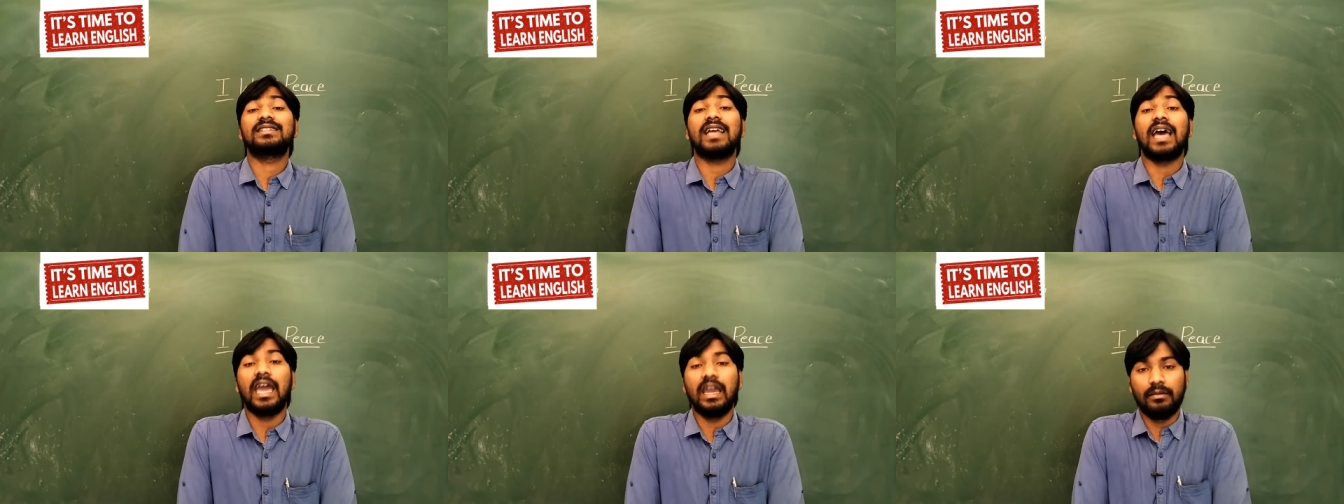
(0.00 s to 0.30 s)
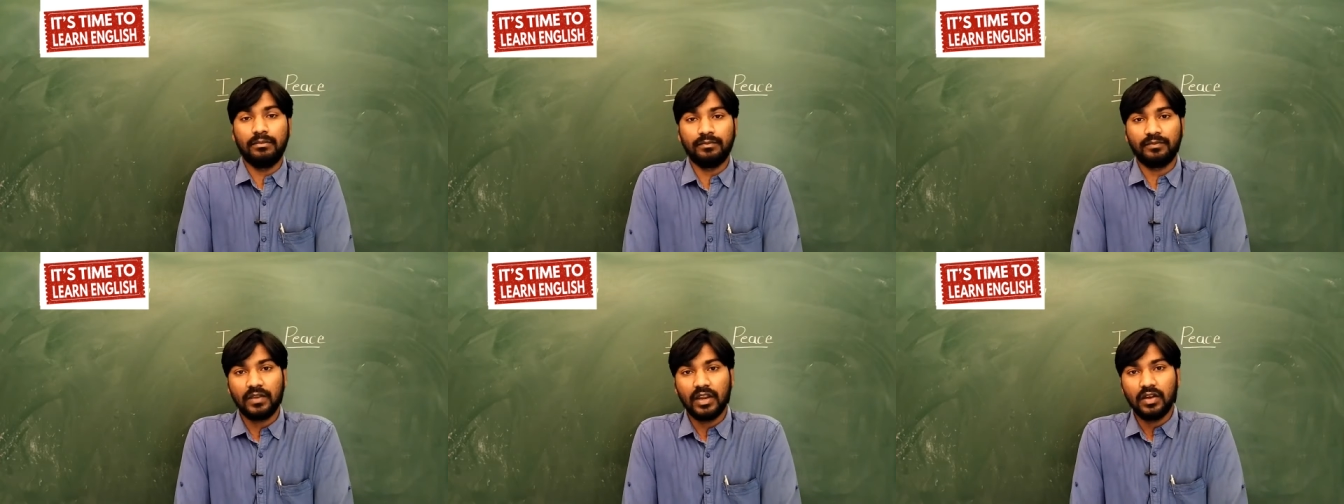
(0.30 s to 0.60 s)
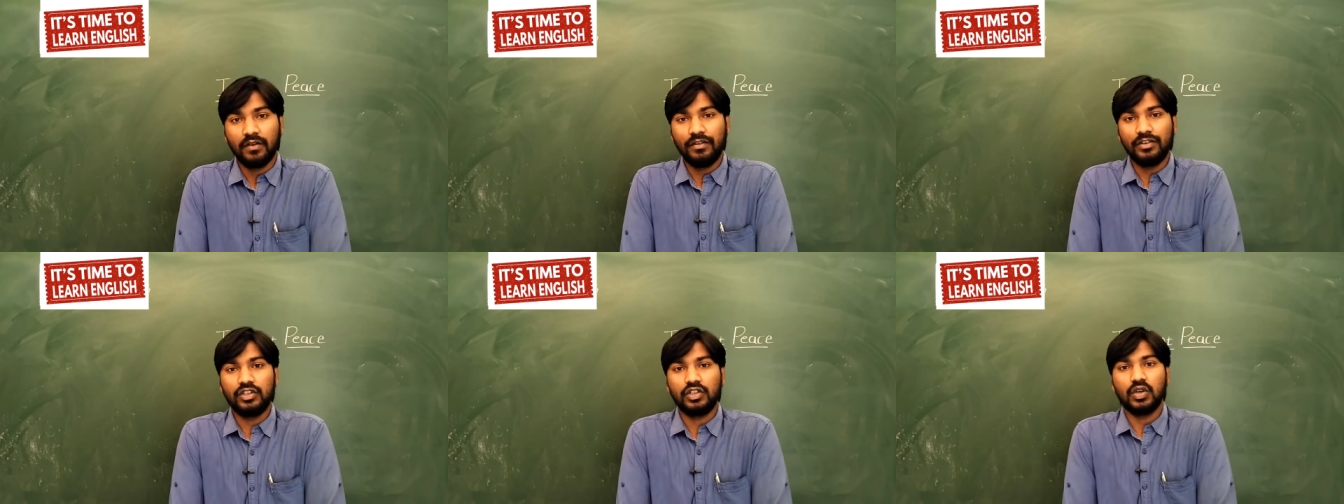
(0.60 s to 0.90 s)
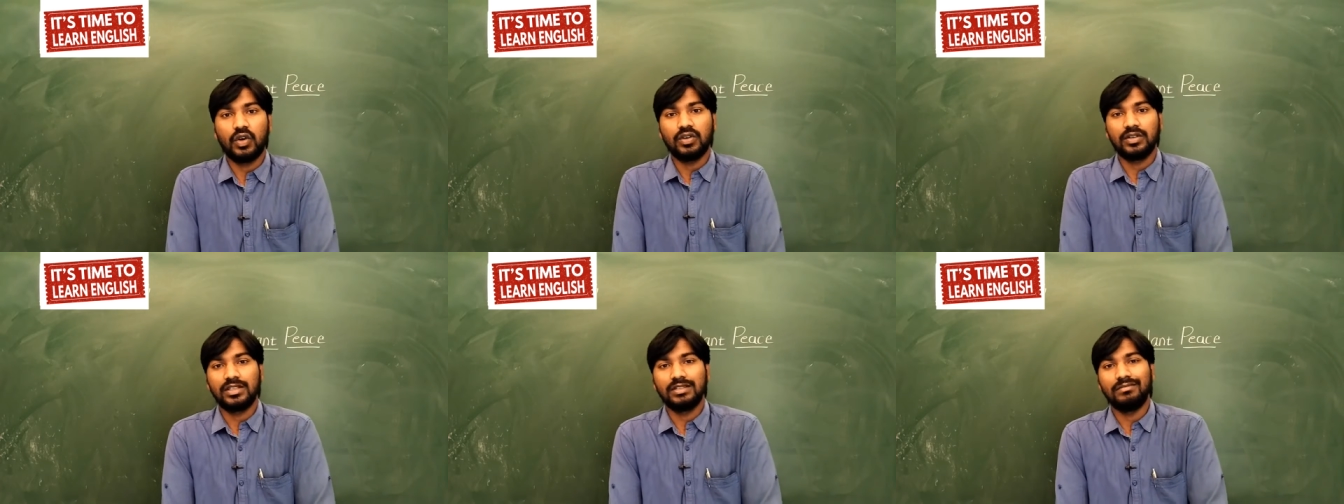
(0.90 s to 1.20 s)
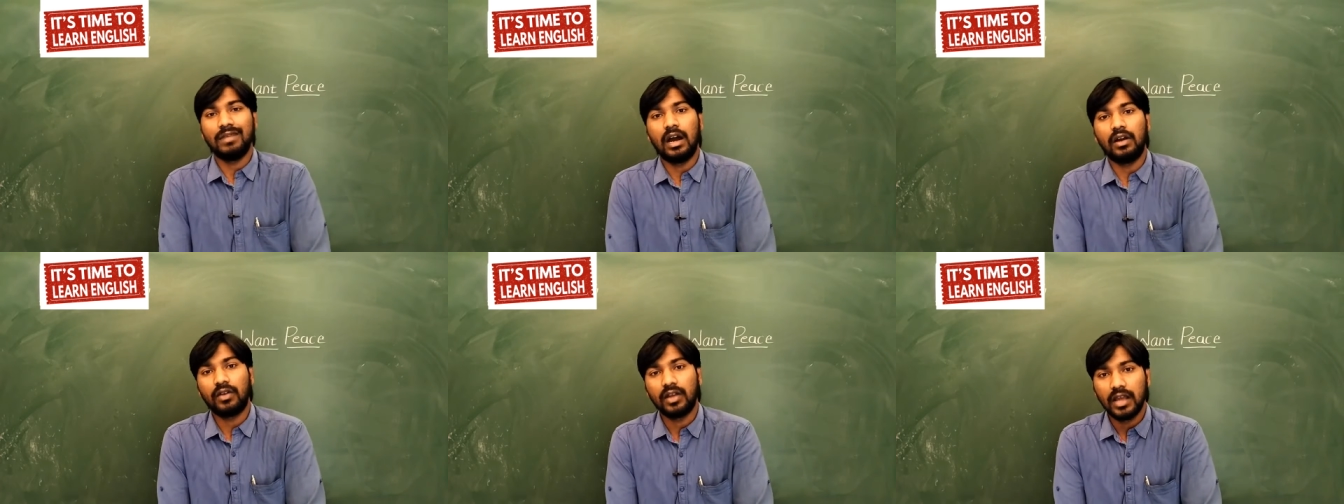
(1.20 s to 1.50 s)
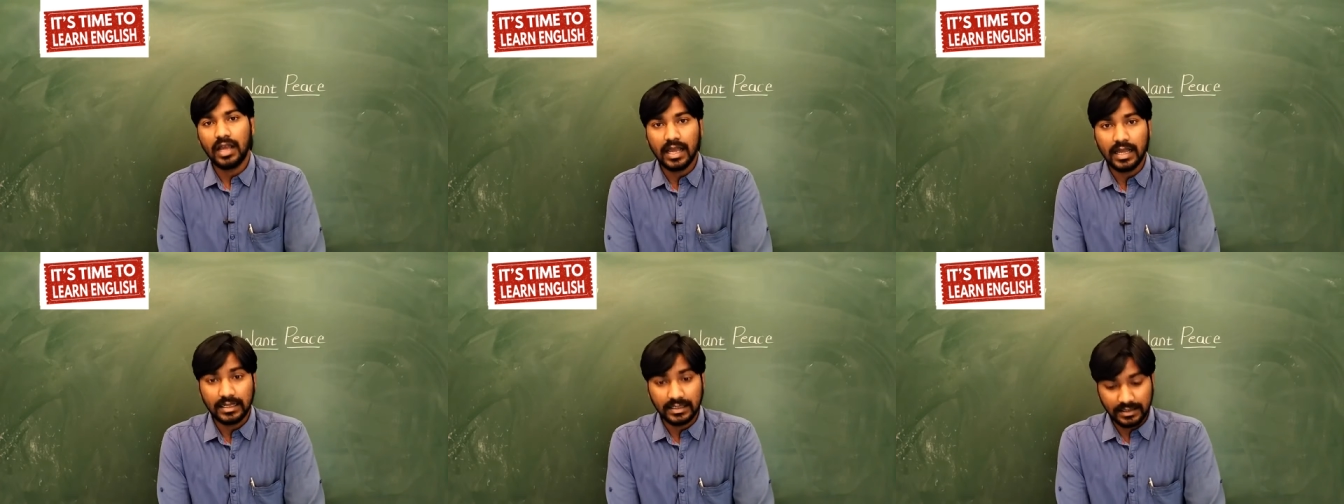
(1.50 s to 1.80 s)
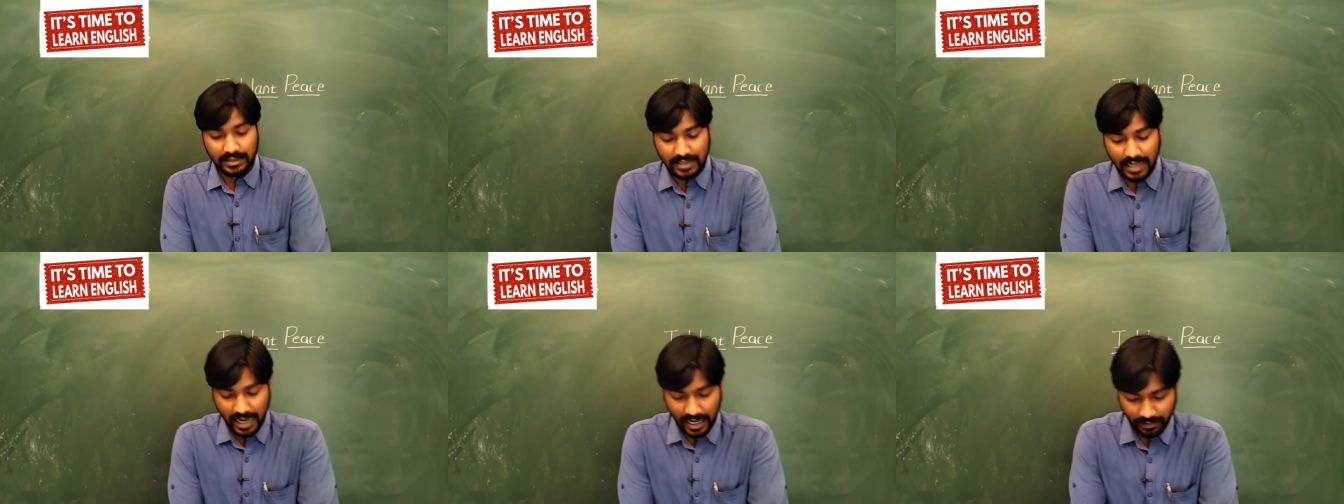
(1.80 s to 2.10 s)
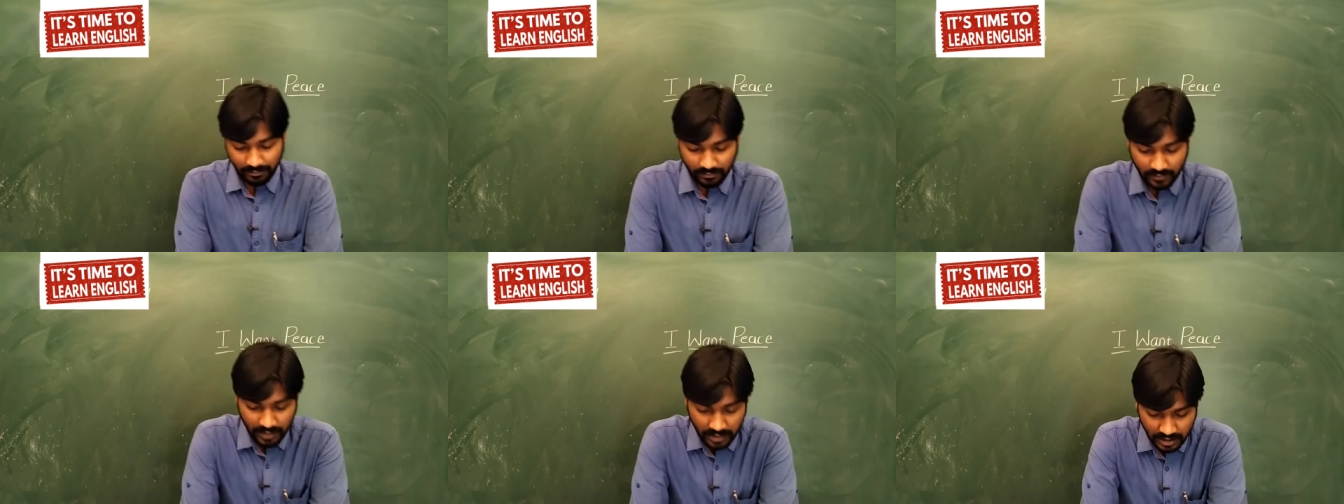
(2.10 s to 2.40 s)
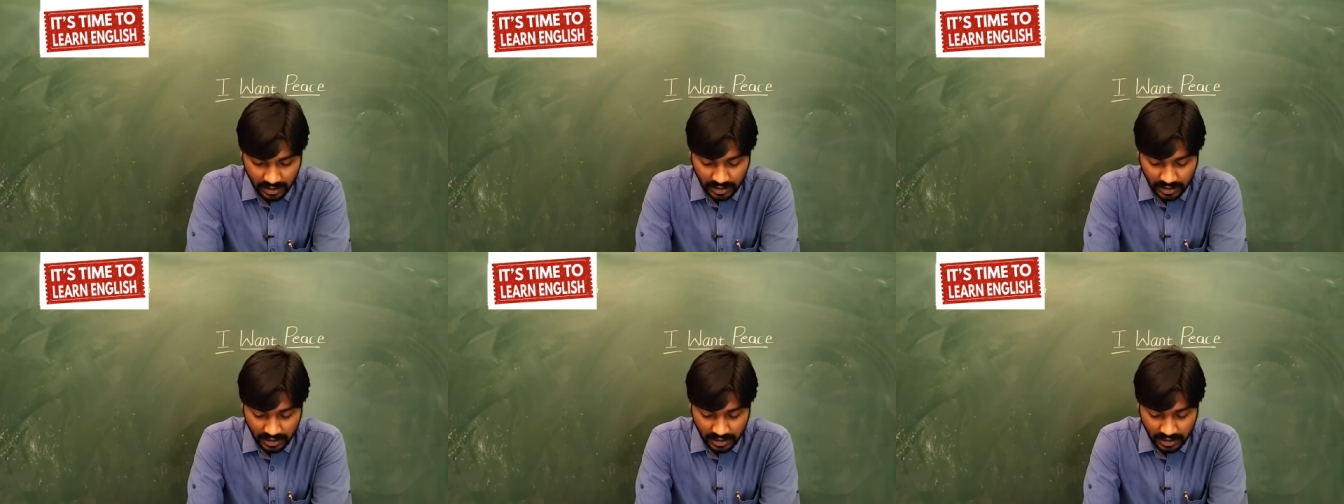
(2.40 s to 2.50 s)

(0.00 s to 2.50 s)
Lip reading: time, which talks about time.